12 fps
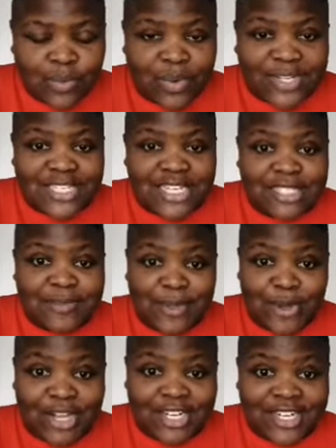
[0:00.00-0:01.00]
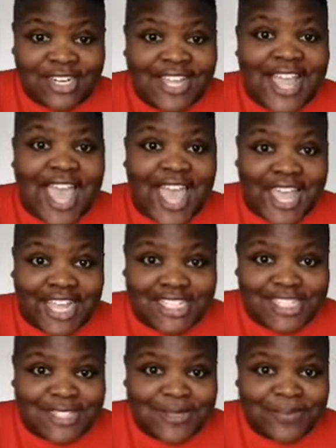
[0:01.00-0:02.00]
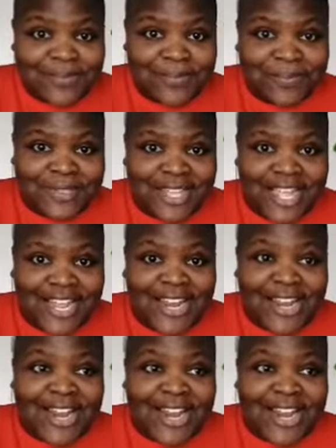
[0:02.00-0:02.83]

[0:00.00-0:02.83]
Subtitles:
What turns me on? Ass. I